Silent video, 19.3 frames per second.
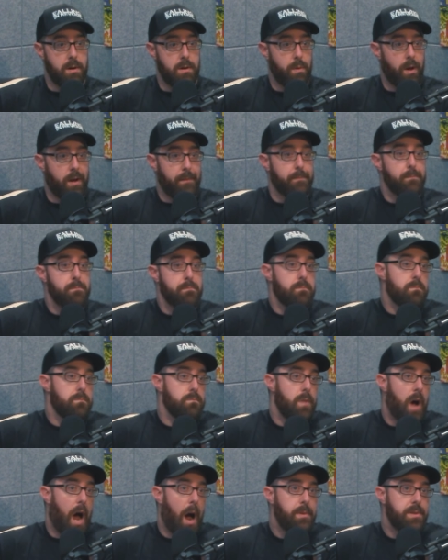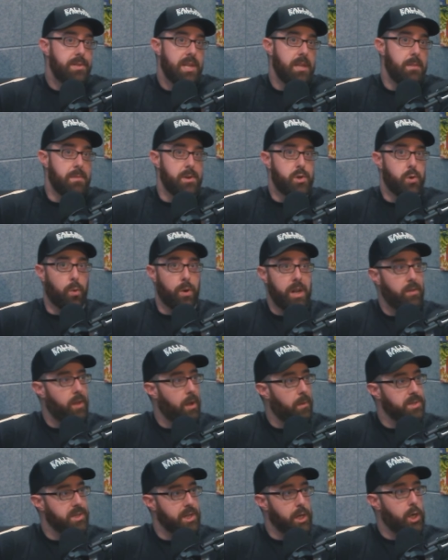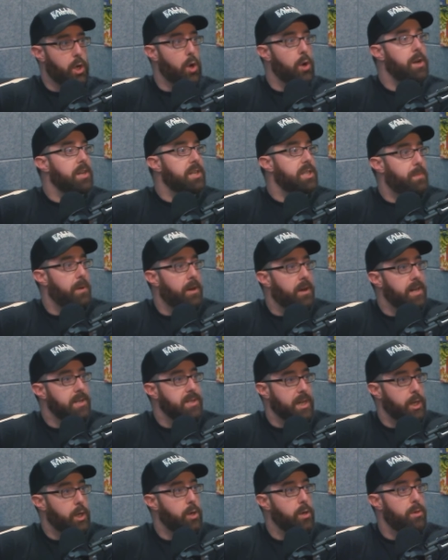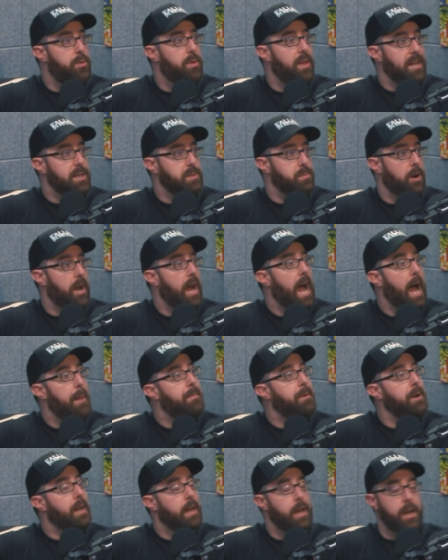like I would say the majority like was a good experience, like good things oh, were happening, yeah.